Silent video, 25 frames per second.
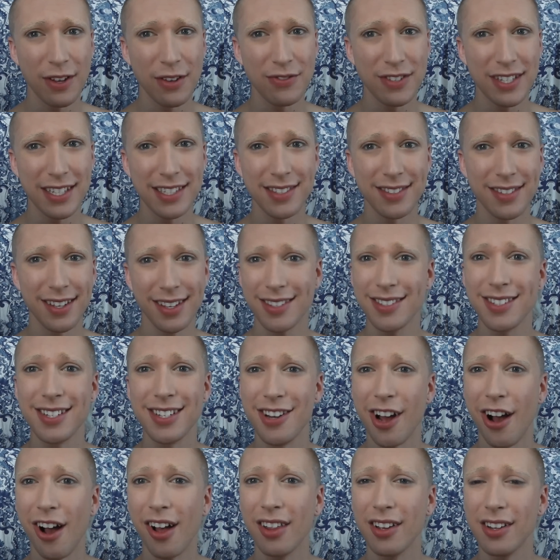$50,
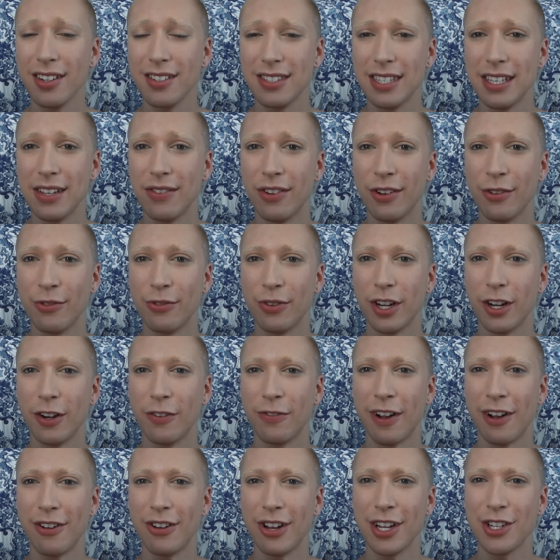$60 even for
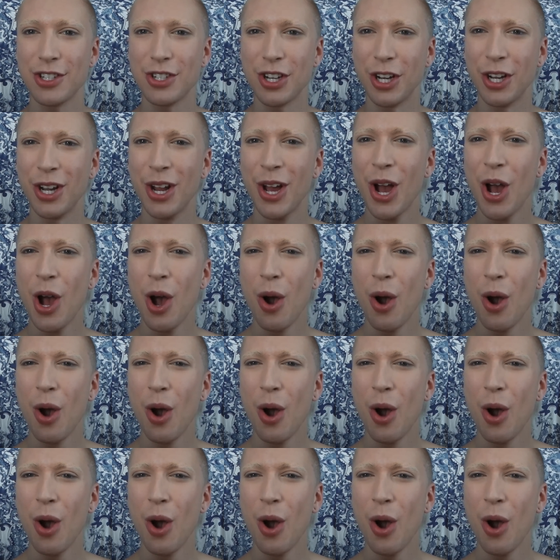your foundation,